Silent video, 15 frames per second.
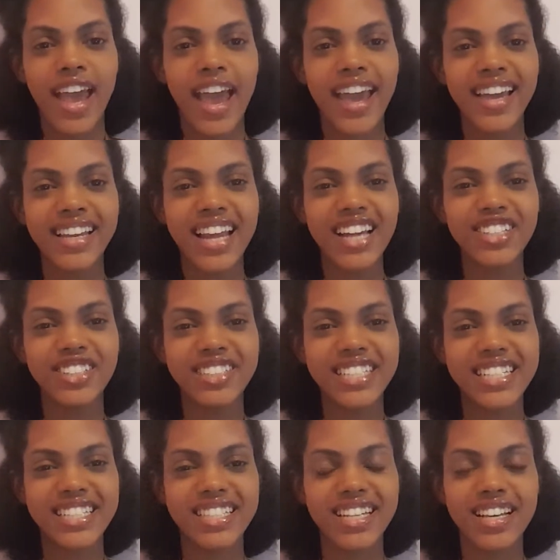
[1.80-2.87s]
Hey
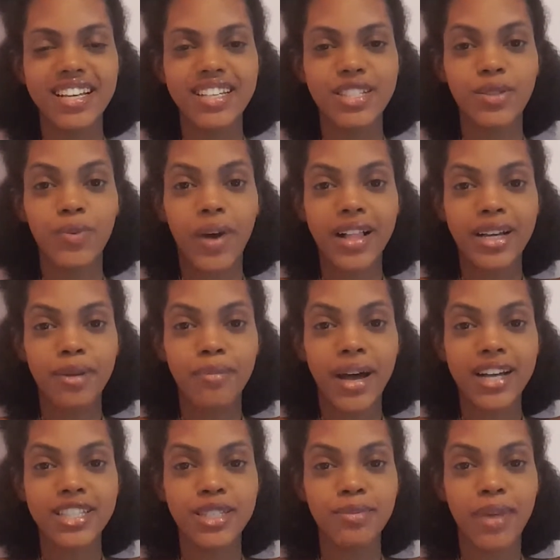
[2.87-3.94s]
Naturalistas, welcome
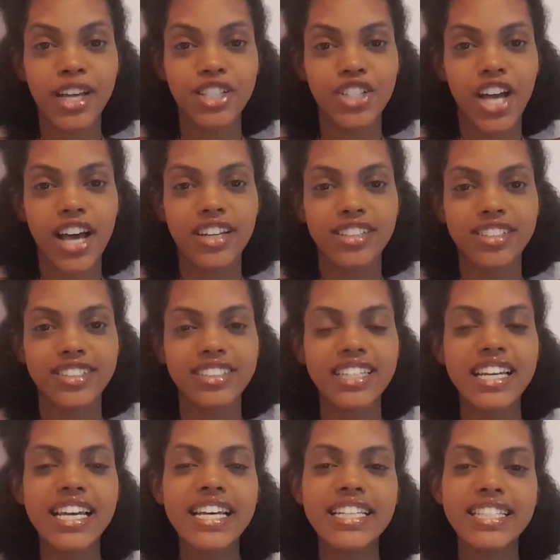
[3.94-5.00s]
back to my channel.
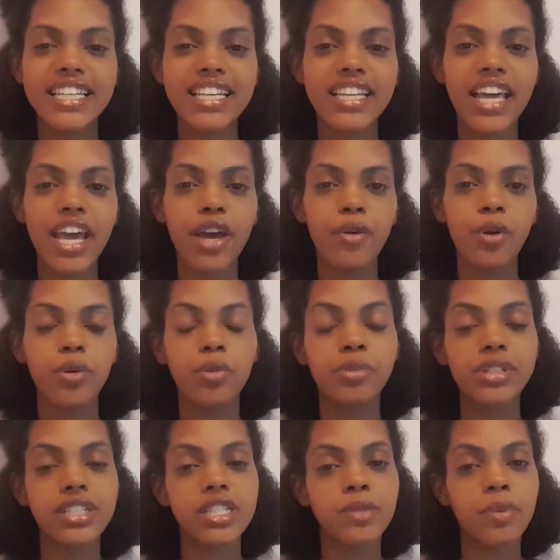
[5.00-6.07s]
Today we will
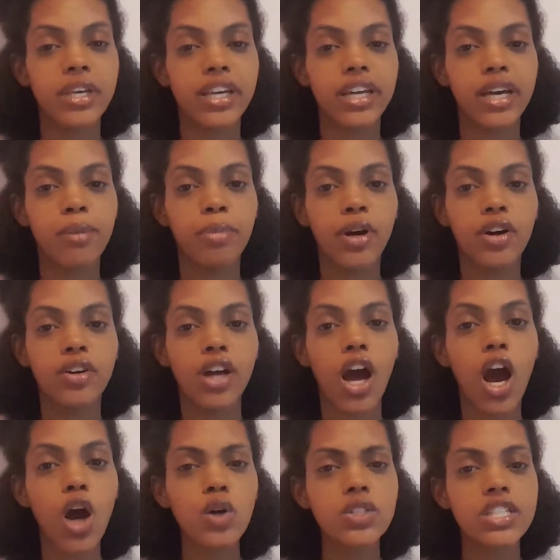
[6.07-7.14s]
be speaking about
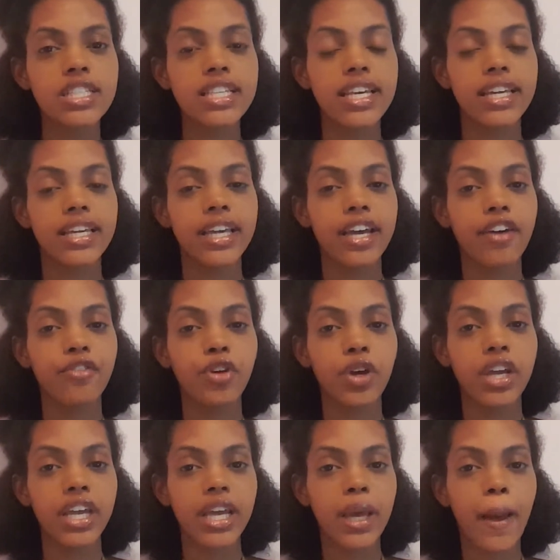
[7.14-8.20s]
how to take care of
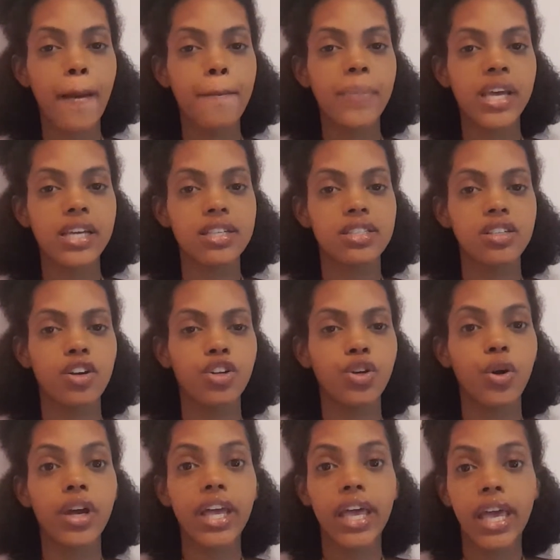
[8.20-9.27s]
your hair based on
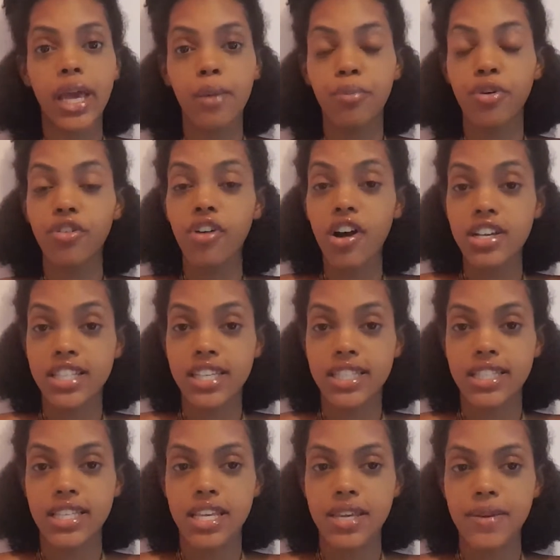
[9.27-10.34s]
your hair
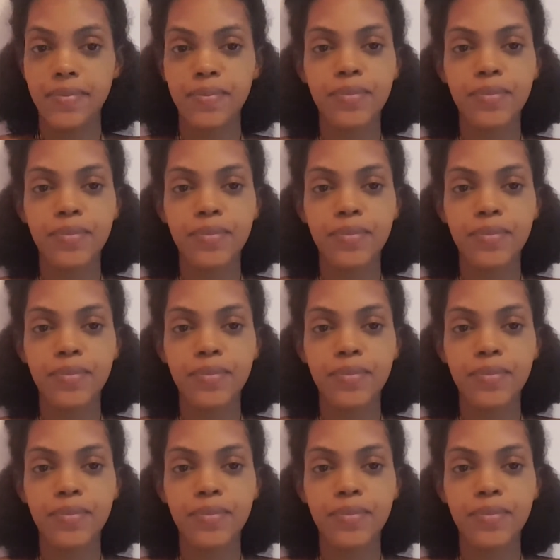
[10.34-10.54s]
porosity.